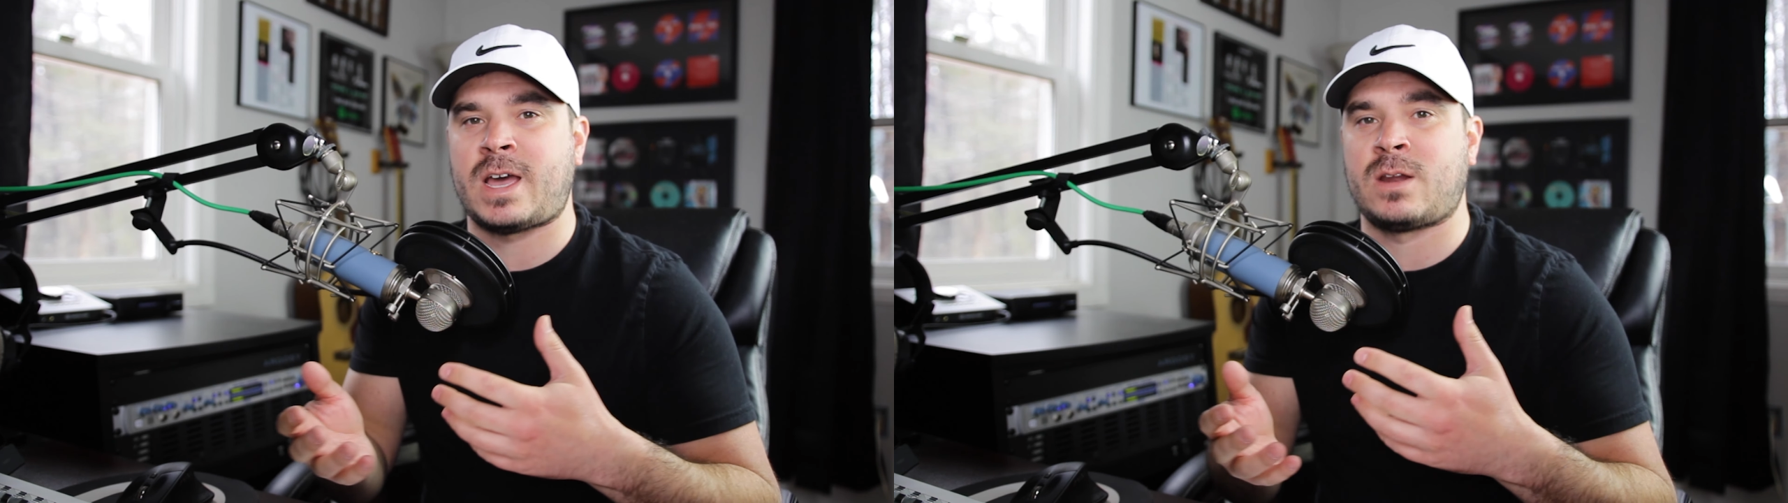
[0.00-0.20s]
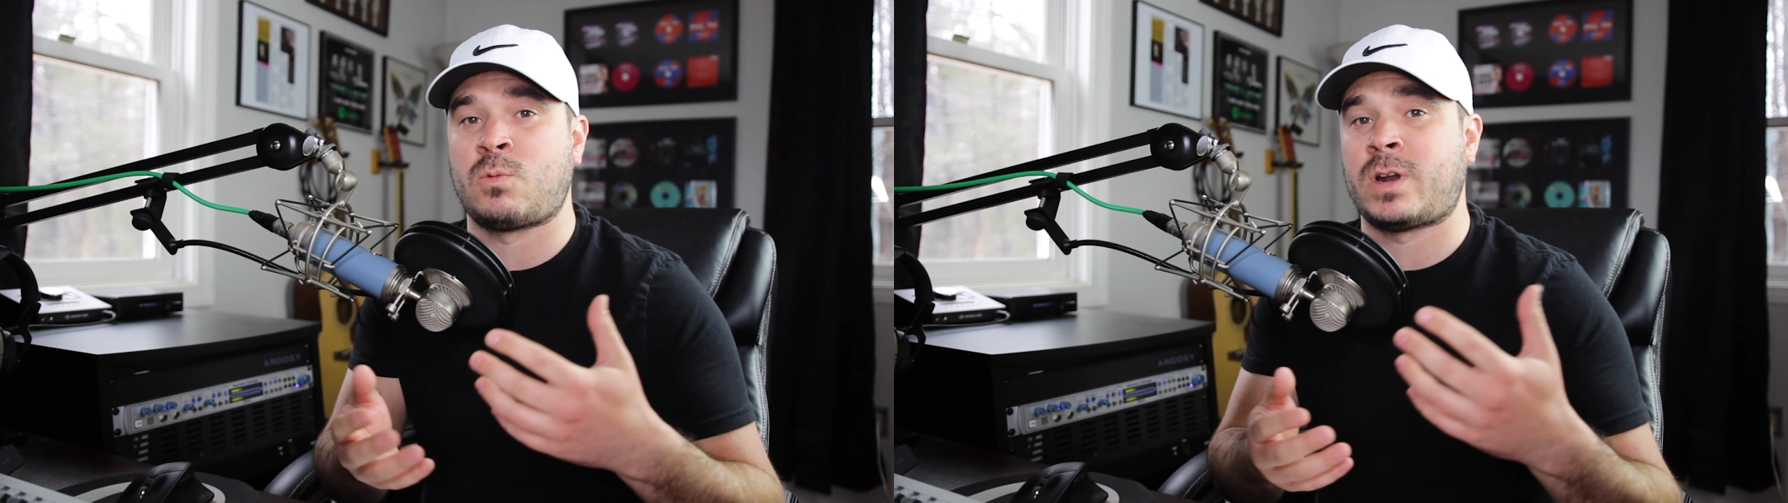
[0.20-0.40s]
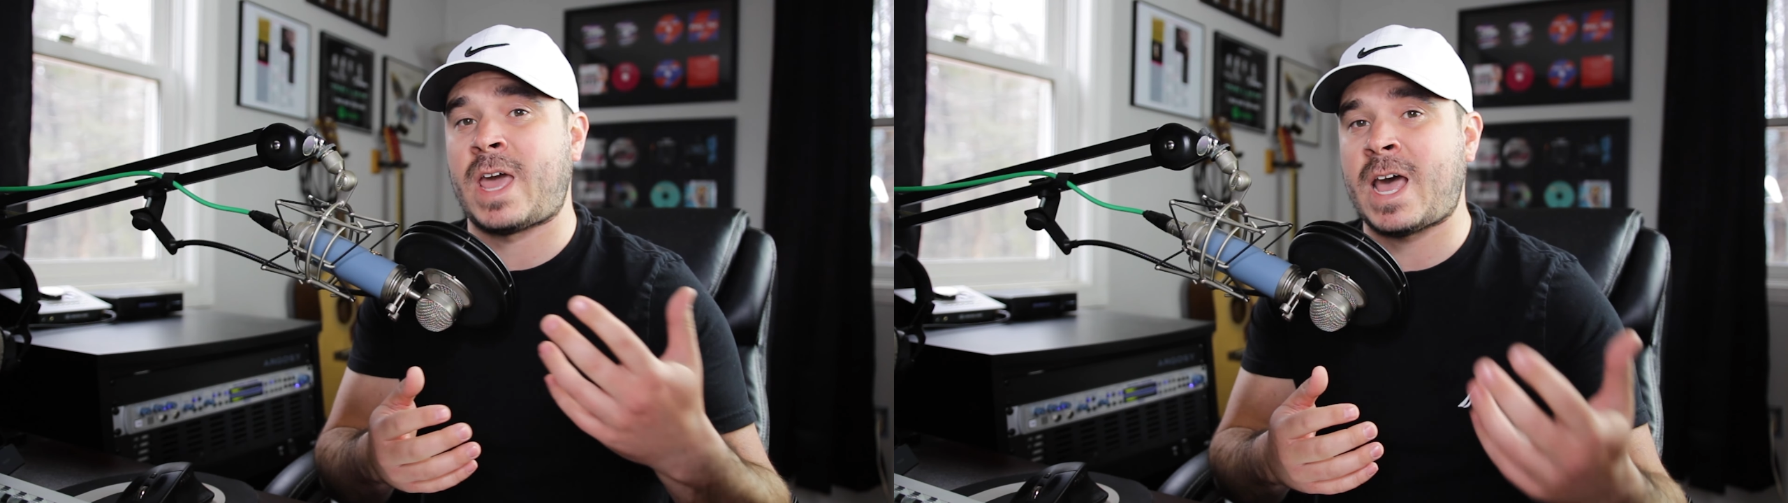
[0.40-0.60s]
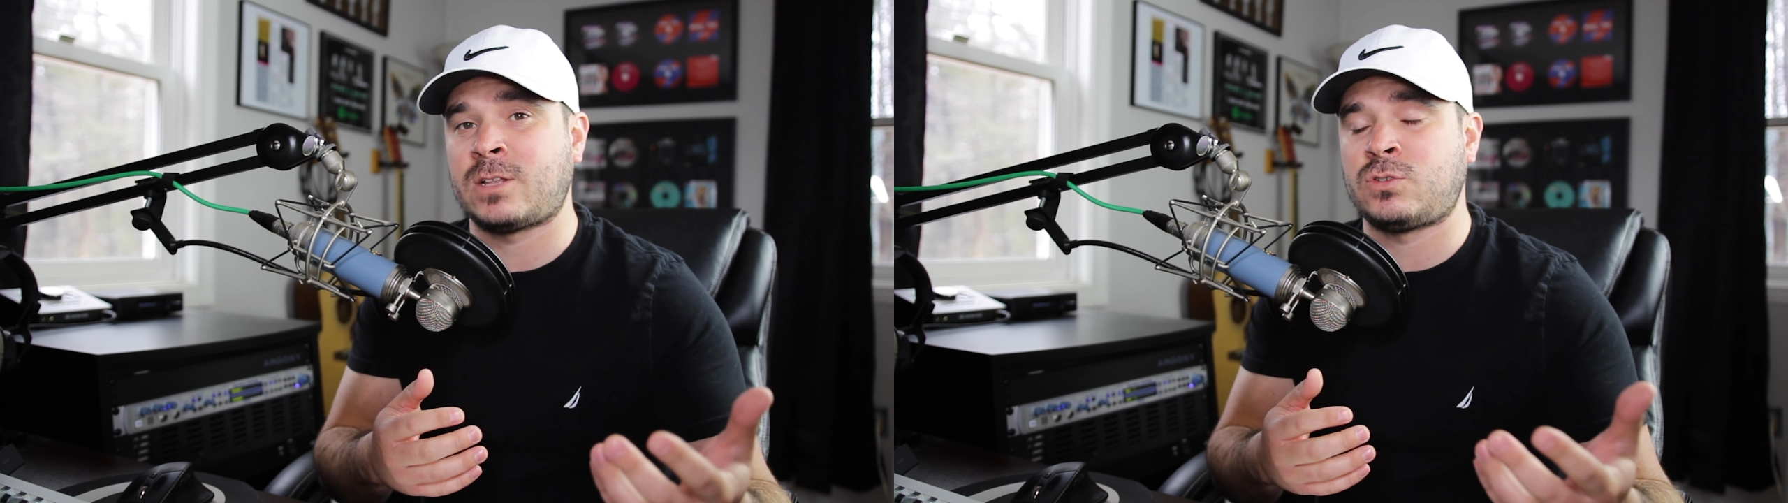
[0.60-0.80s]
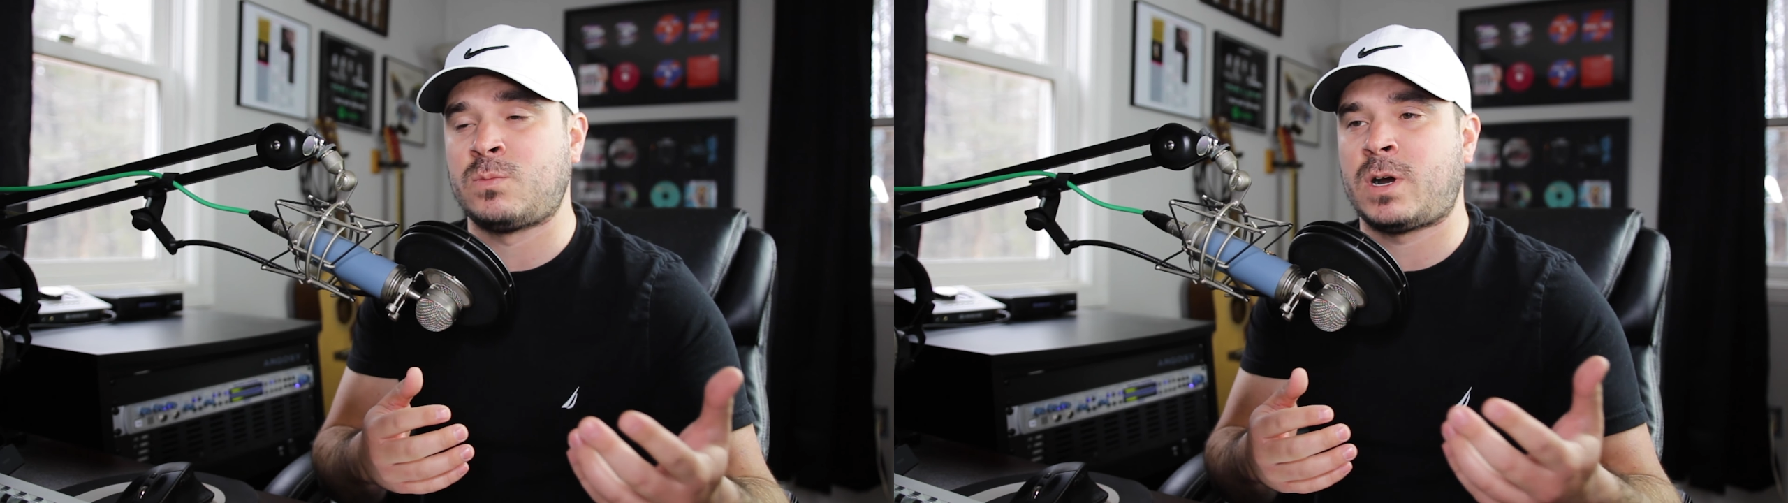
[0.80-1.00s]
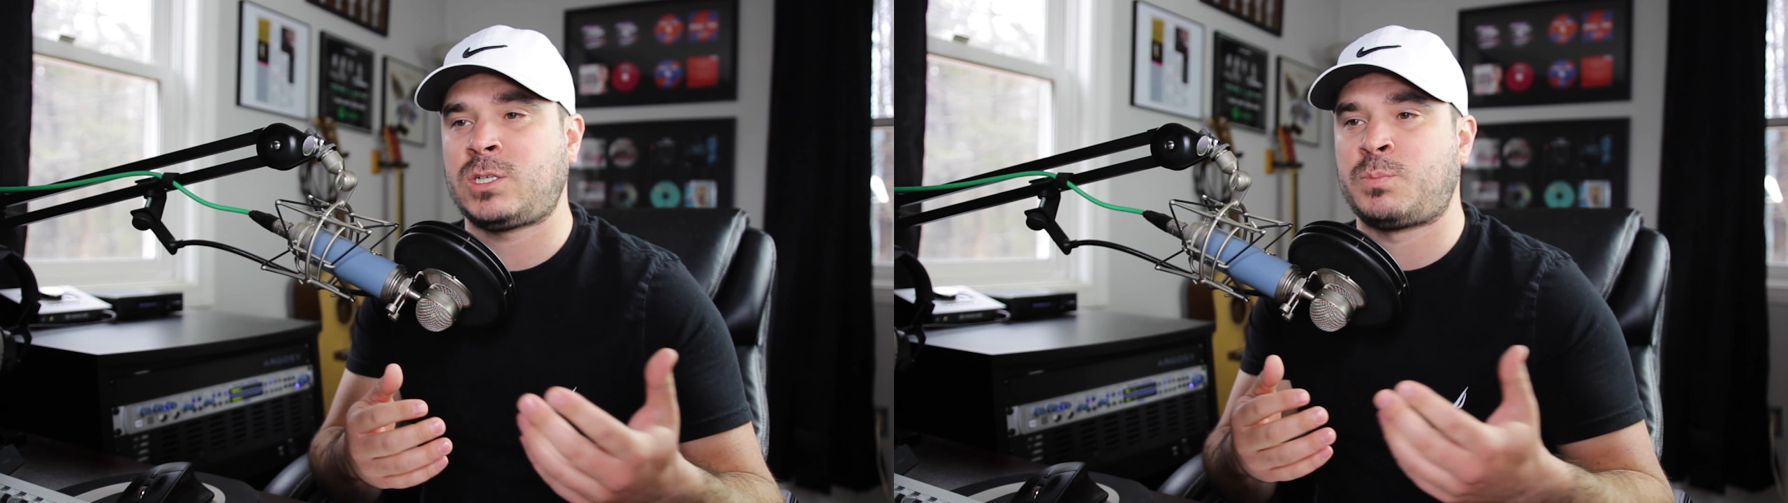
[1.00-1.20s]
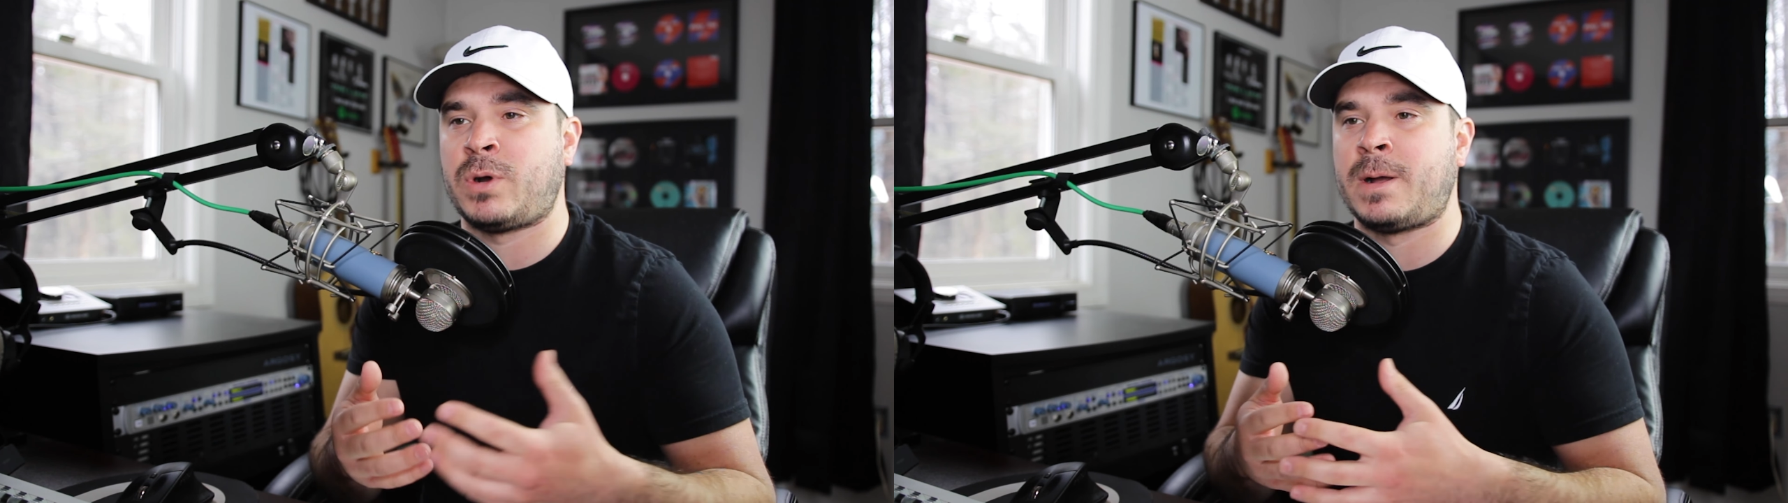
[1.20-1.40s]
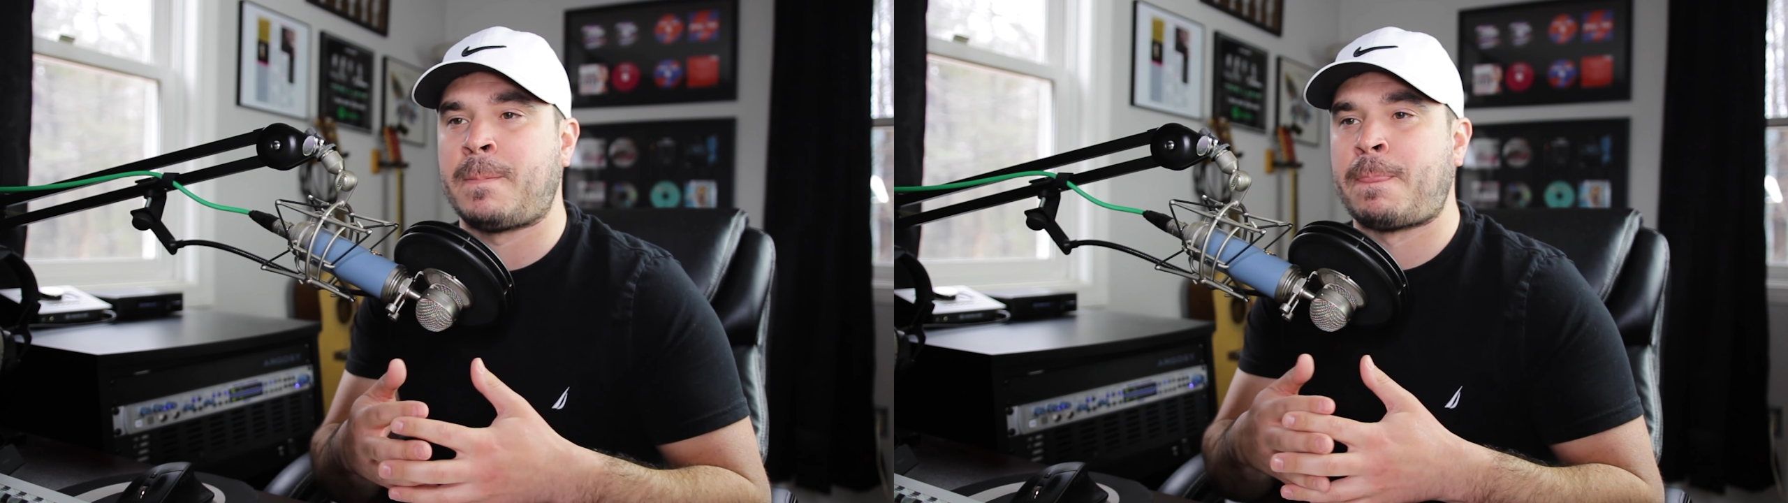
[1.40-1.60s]
I didn't want to add too much,
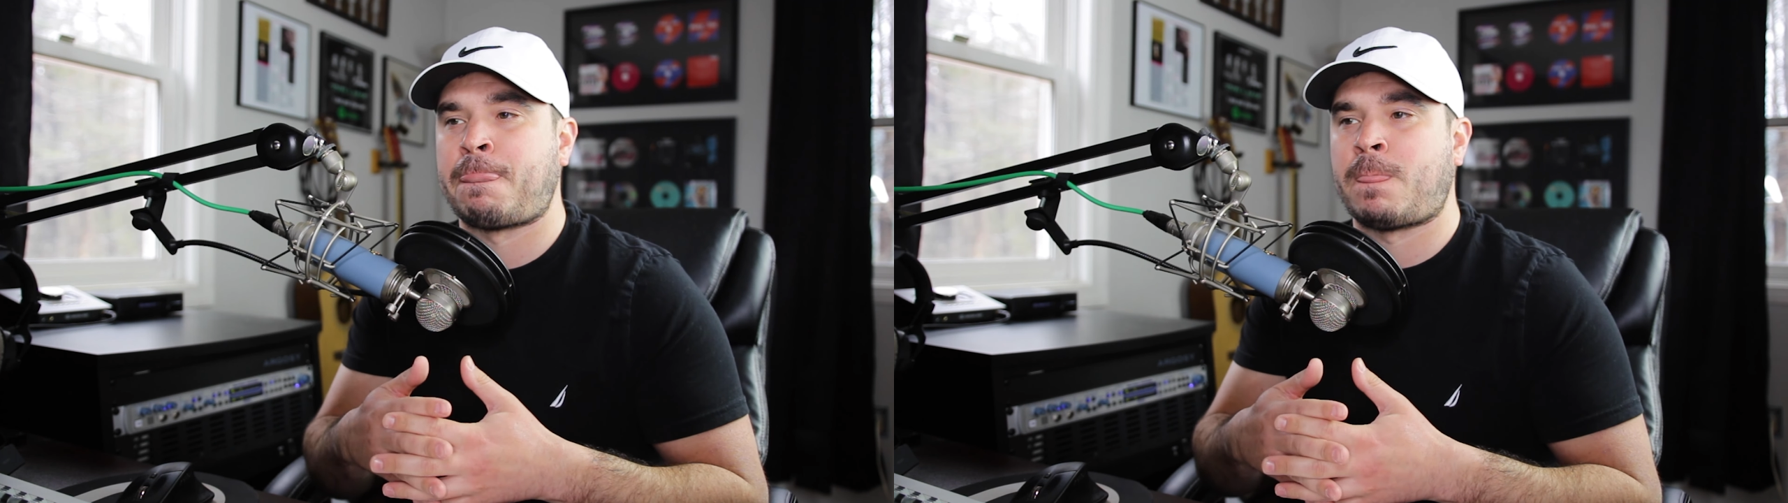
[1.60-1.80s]
but